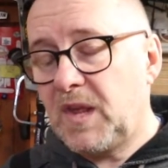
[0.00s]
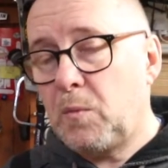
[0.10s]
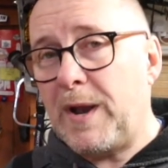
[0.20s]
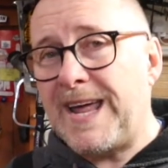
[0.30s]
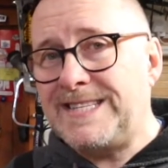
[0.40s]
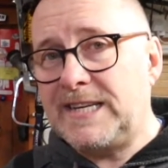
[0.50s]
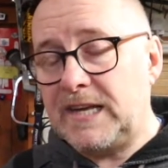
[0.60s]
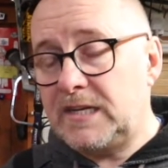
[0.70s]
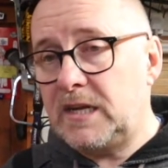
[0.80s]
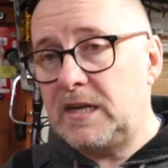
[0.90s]
When I
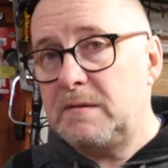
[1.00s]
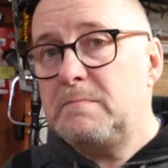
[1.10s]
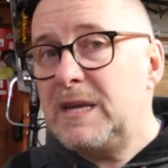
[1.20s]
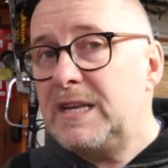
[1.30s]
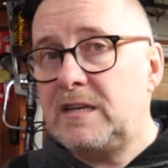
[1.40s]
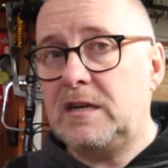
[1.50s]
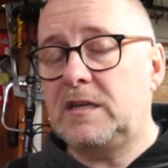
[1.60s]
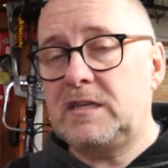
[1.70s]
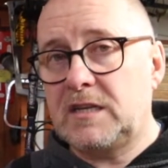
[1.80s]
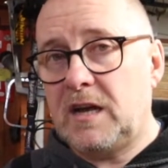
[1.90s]
did, it
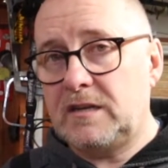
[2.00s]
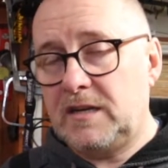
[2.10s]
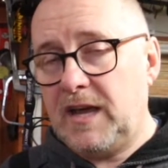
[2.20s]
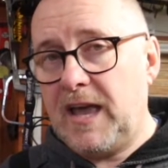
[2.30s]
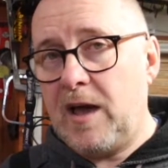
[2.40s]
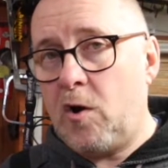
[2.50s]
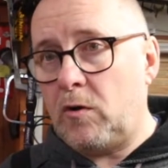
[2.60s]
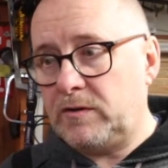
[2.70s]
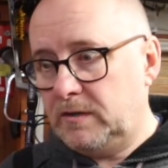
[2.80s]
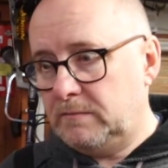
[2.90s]
immediately started to get
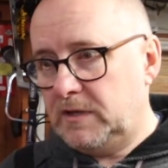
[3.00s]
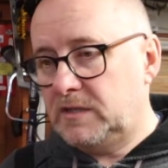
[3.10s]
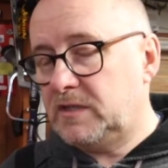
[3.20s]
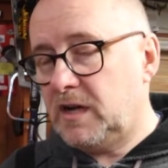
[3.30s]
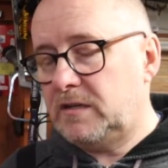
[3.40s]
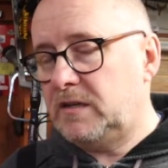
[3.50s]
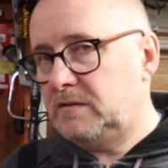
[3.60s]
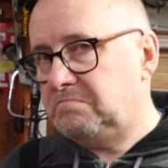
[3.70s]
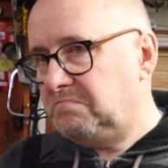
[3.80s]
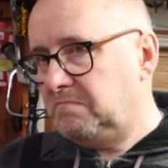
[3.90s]
hot and
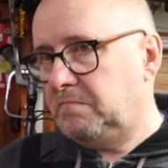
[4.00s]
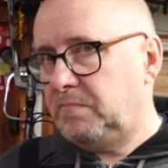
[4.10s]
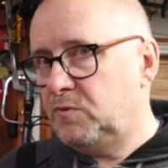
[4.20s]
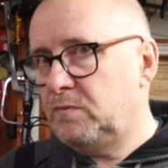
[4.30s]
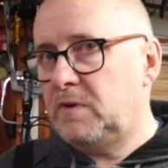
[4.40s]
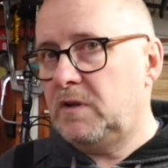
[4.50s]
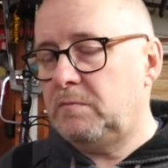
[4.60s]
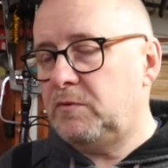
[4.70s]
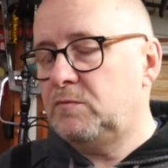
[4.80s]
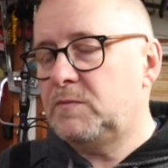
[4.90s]
started little
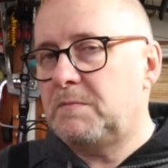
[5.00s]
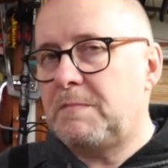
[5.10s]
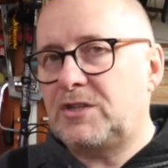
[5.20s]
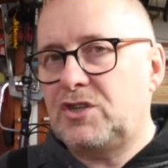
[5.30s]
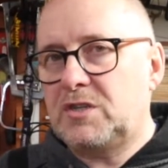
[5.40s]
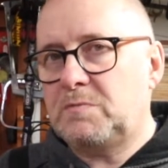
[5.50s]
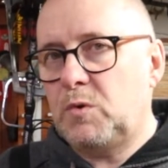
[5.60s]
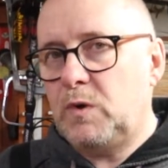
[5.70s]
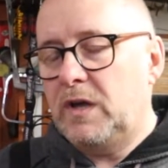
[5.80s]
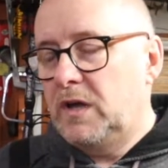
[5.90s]
plumes of magic
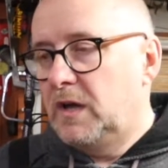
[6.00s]
smoke.